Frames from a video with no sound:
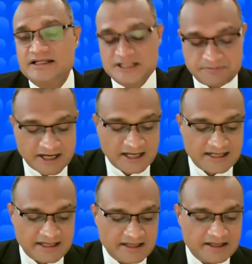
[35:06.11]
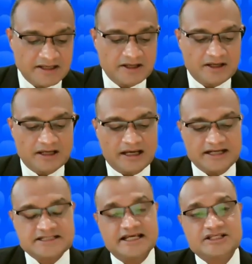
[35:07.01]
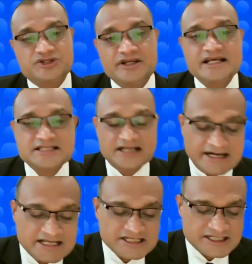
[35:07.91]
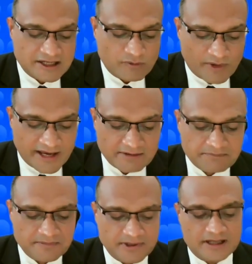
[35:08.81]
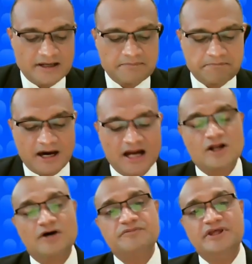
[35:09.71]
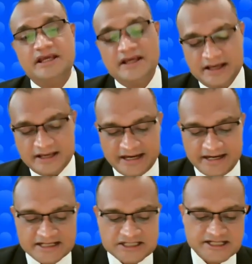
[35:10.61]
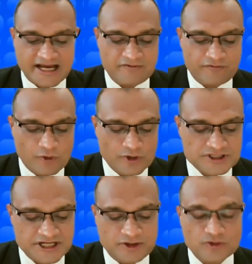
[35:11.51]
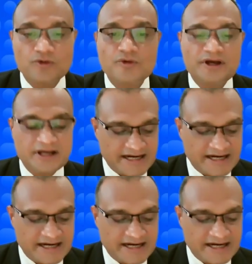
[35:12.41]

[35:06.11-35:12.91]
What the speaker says: Typically, it's a serious condition where part of the intestine folds into